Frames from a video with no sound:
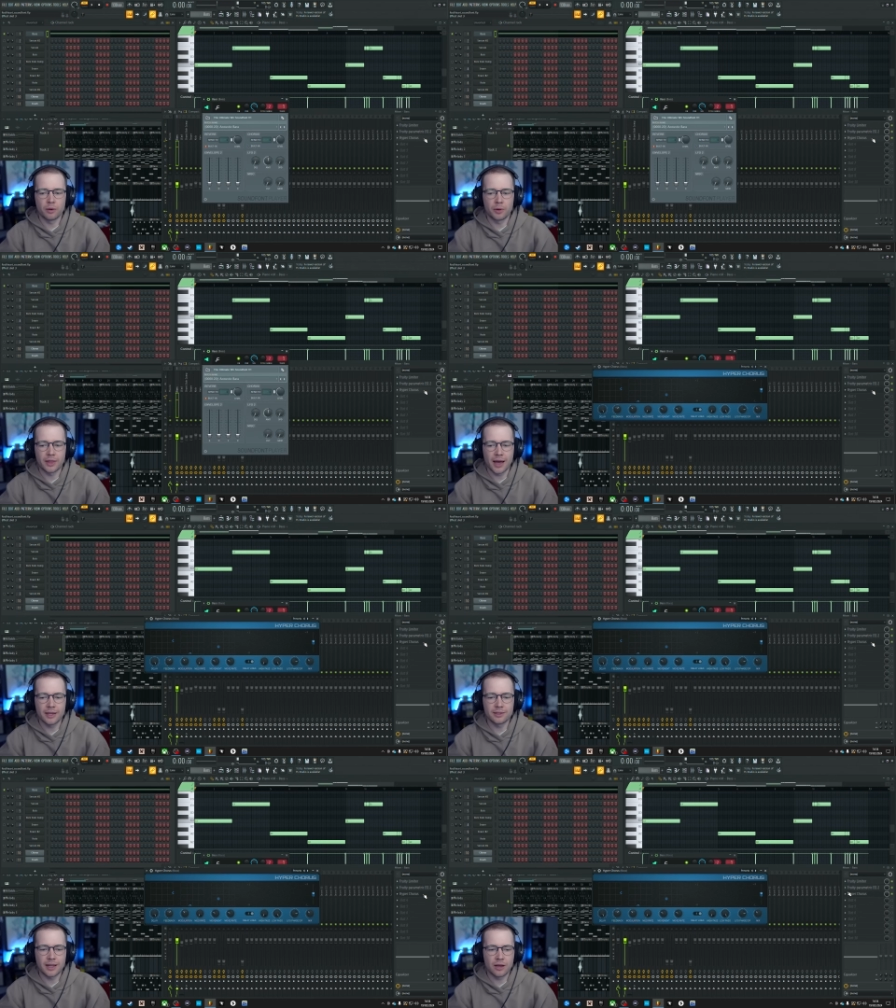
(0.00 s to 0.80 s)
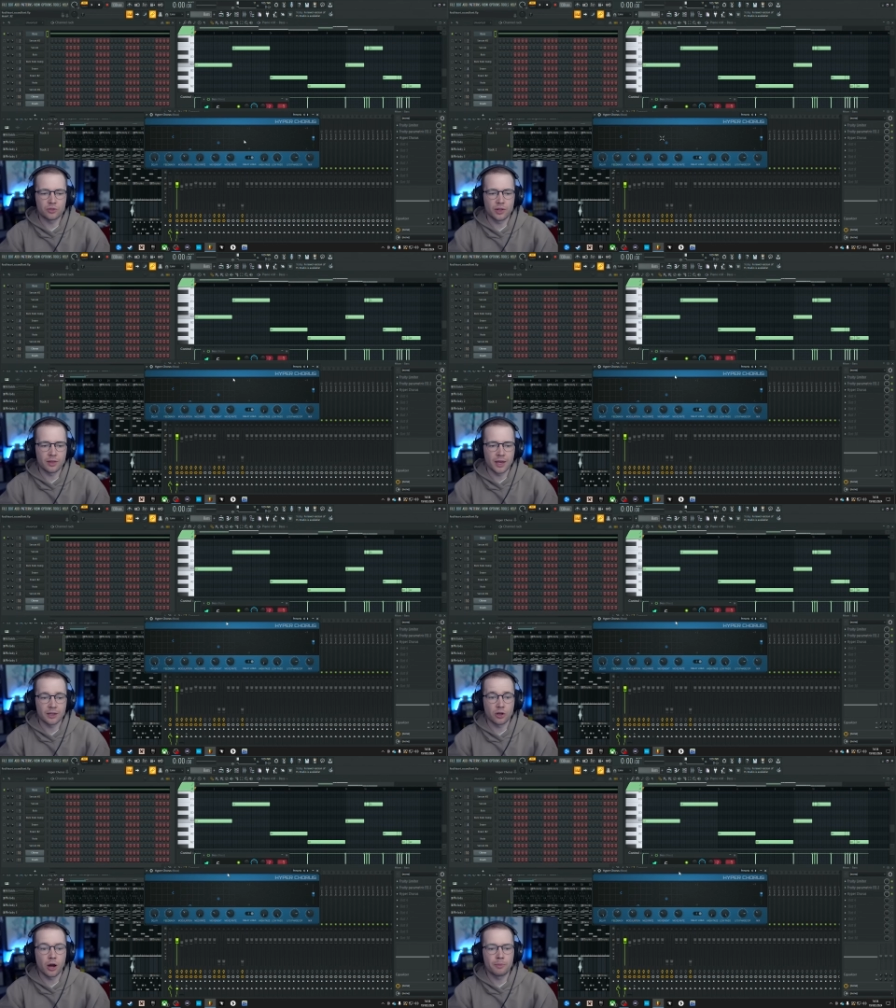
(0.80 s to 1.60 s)
but that is down to
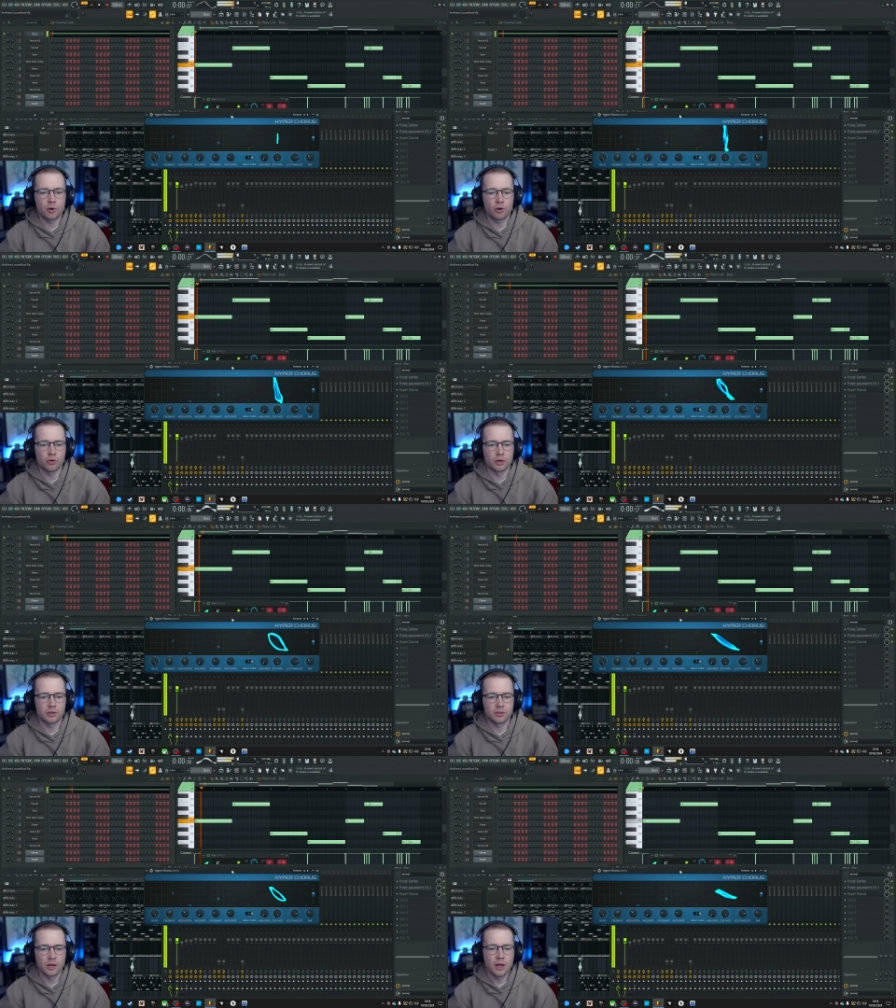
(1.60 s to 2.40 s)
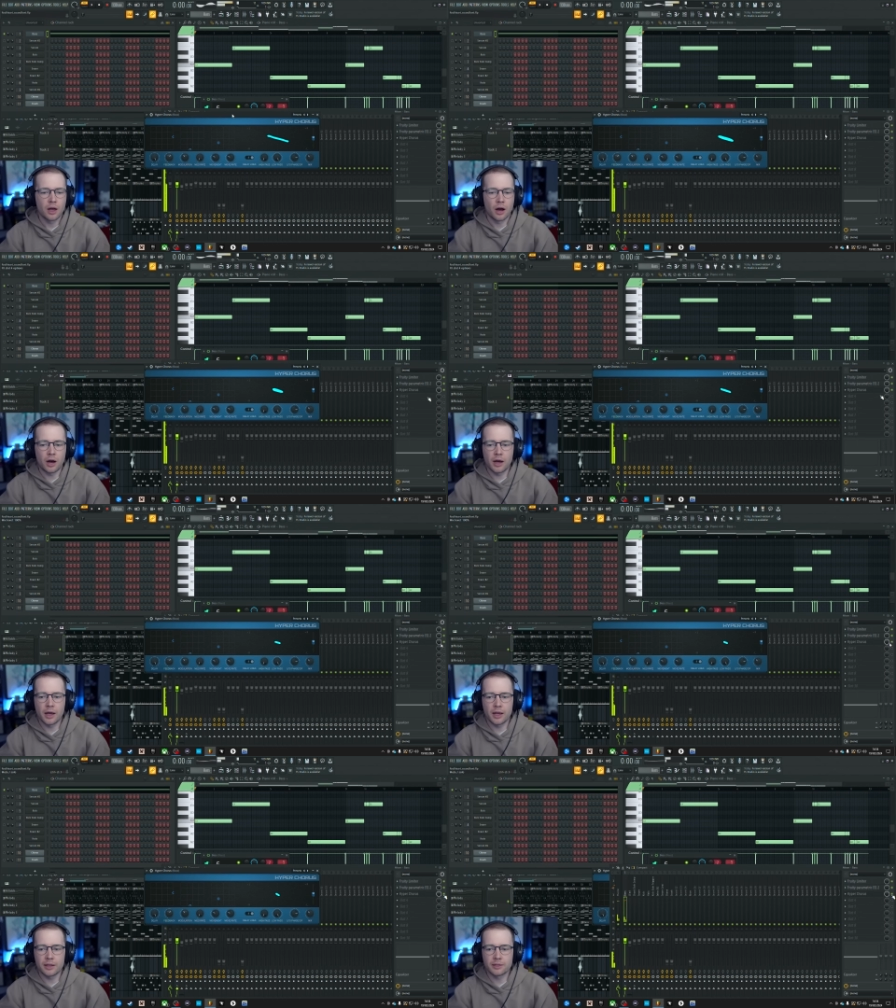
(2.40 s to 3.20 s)
this hyper chorus.
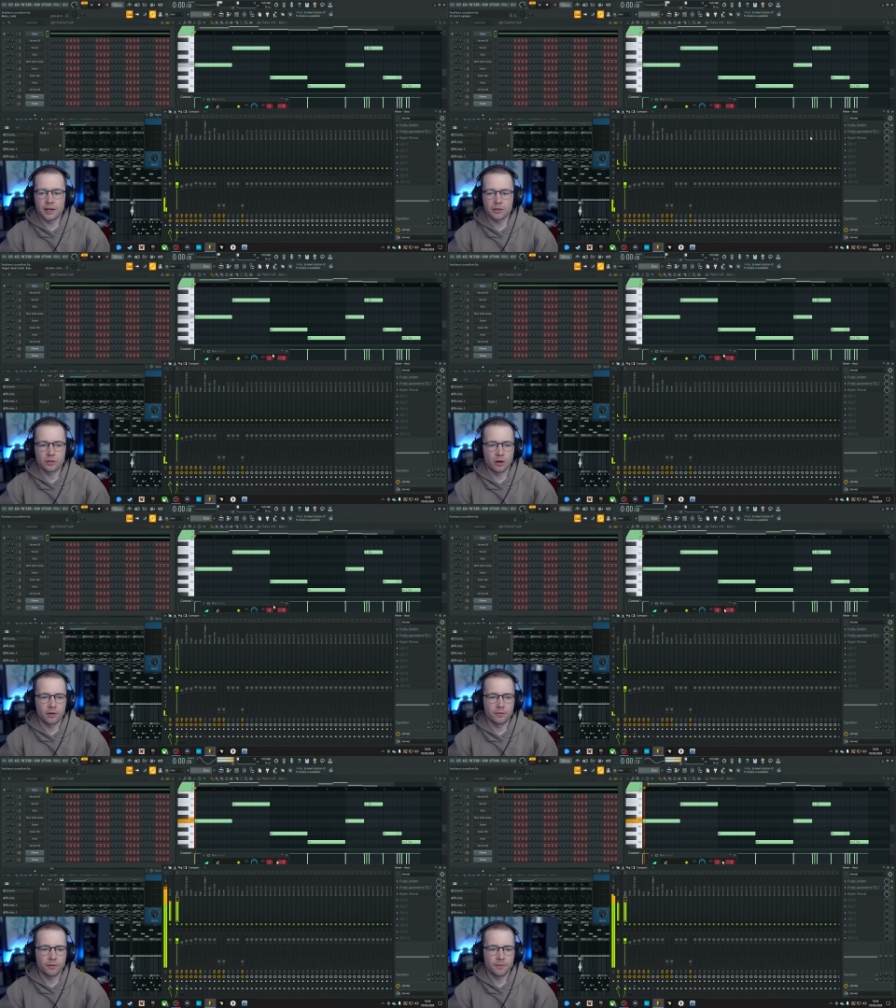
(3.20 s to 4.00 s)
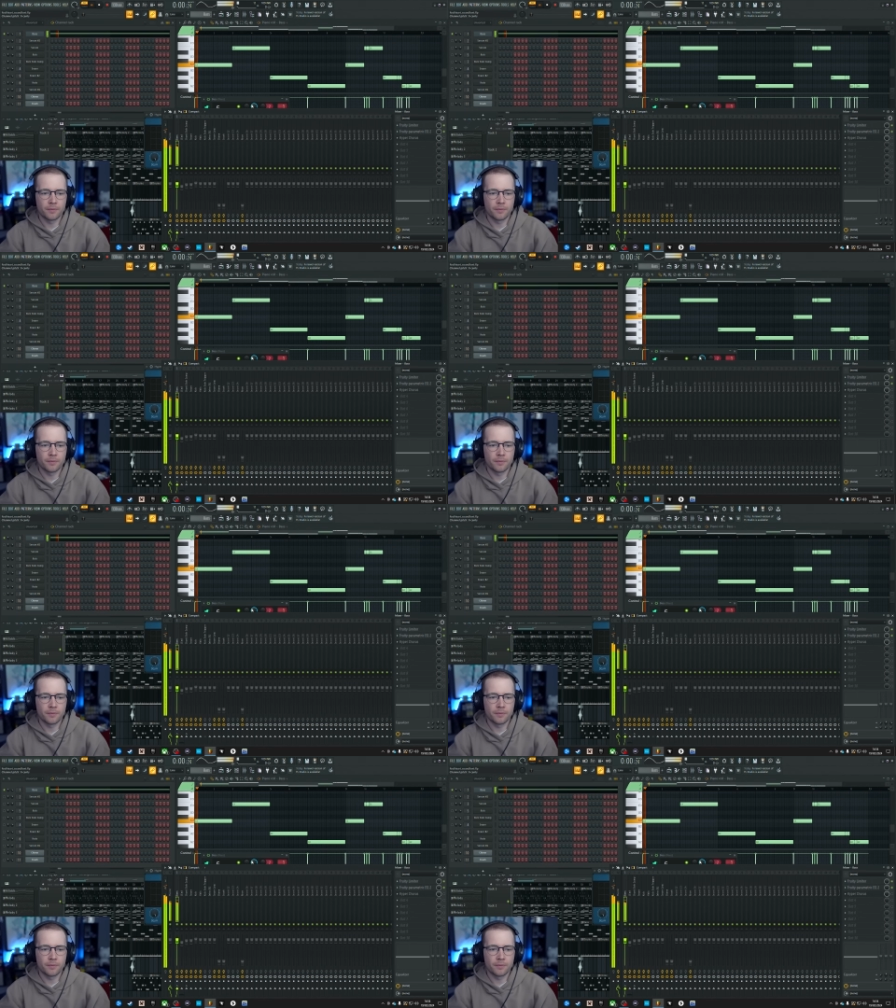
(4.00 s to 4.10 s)
Let's take this off.